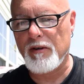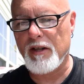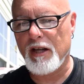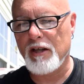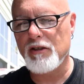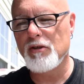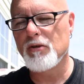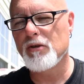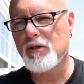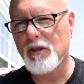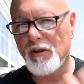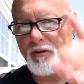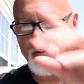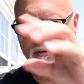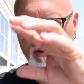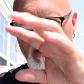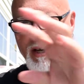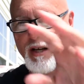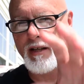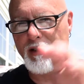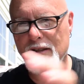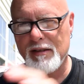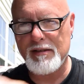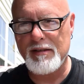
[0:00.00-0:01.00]
that you can
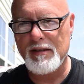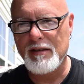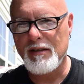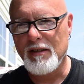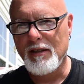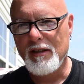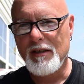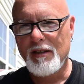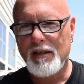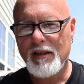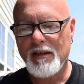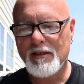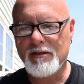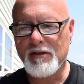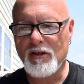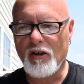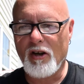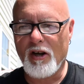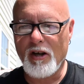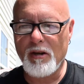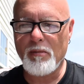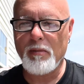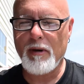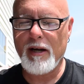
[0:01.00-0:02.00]
write. It's an
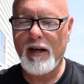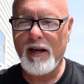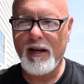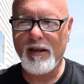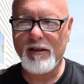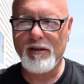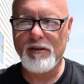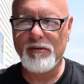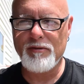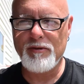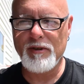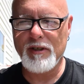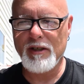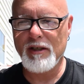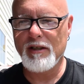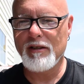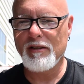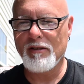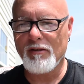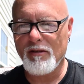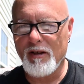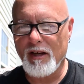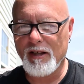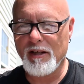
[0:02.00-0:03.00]
autobiography.
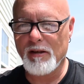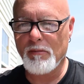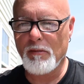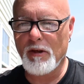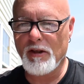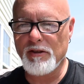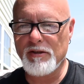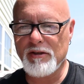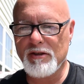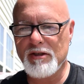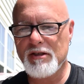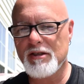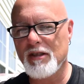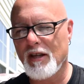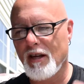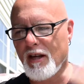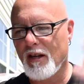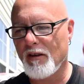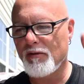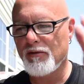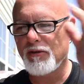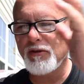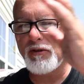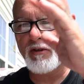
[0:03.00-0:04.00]
You're writing about
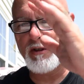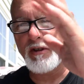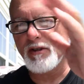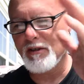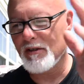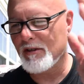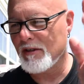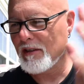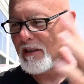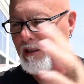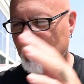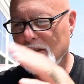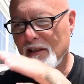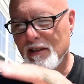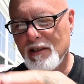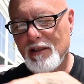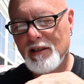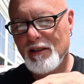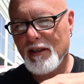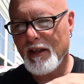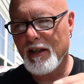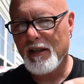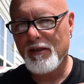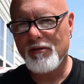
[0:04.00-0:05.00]
yourself. You can
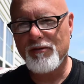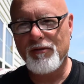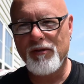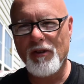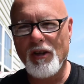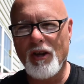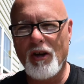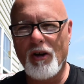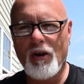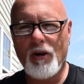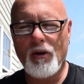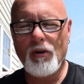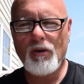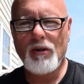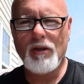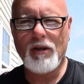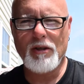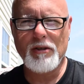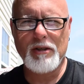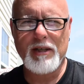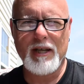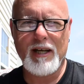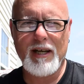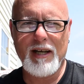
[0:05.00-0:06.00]
let it flow,
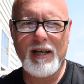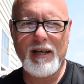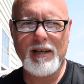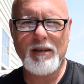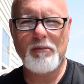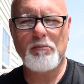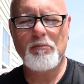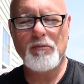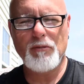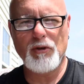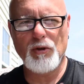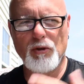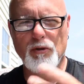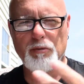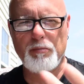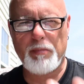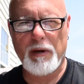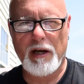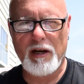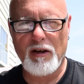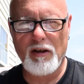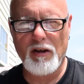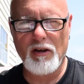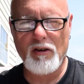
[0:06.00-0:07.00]
okay? Use
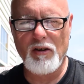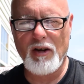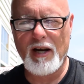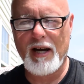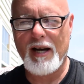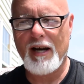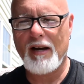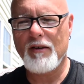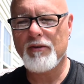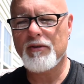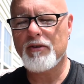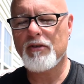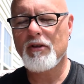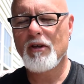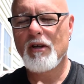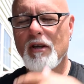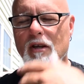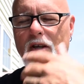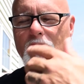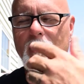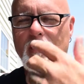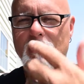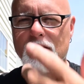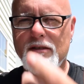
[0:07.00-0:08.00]
paragraphs.
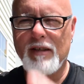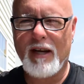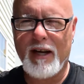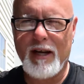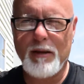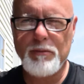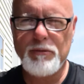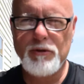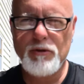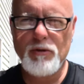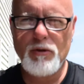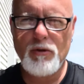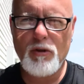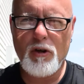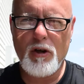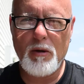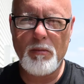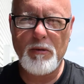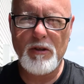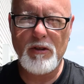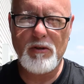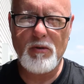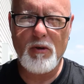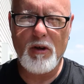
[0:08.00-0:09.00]
Times New
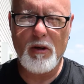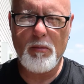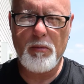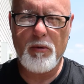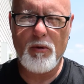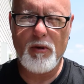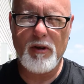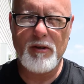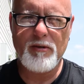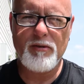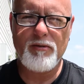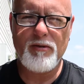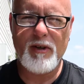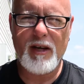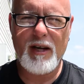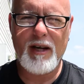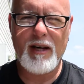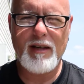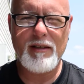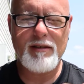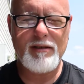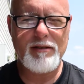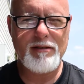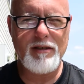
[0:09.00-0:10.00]
Roman, 12-point
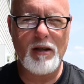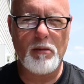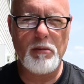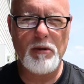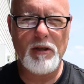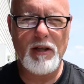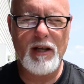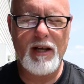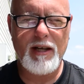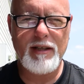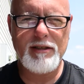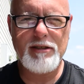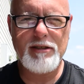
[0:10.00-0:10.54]
font, double line